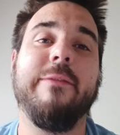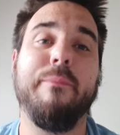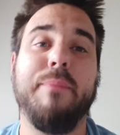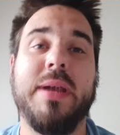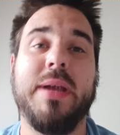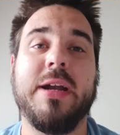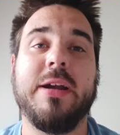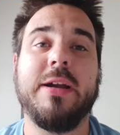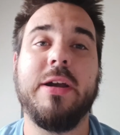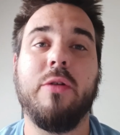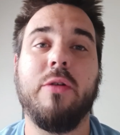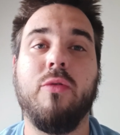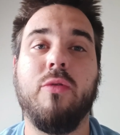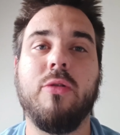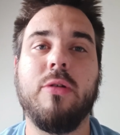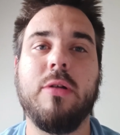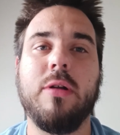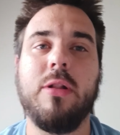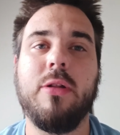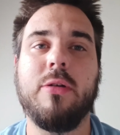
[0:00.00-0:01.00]
Imperial
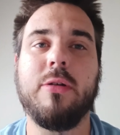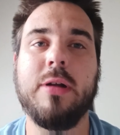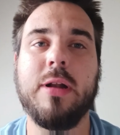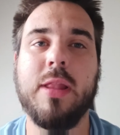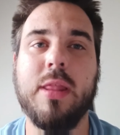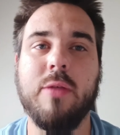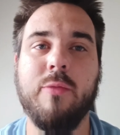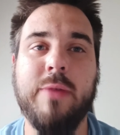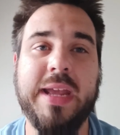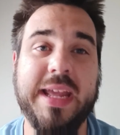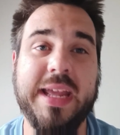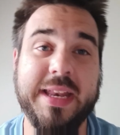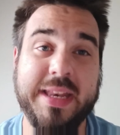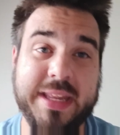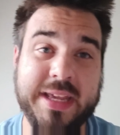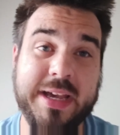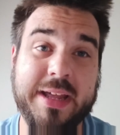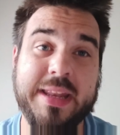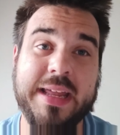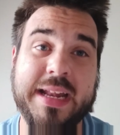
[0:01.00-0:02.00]
Warlords. We can
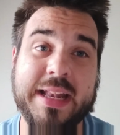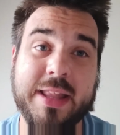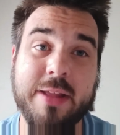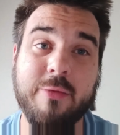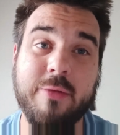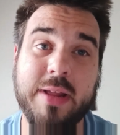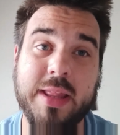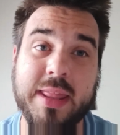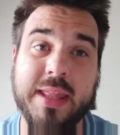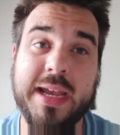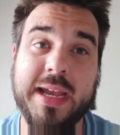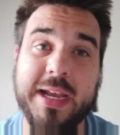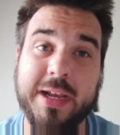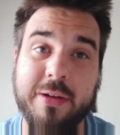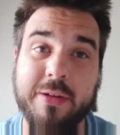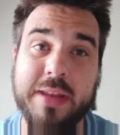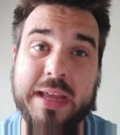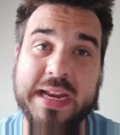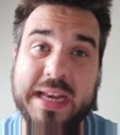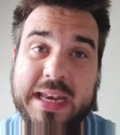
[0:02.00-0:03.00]
tell that's a
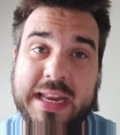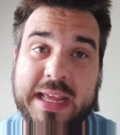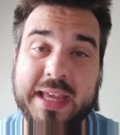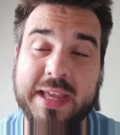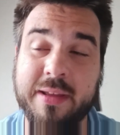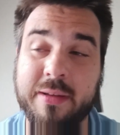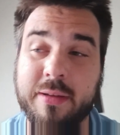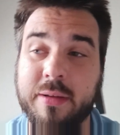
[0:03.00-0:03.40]
recycled idea.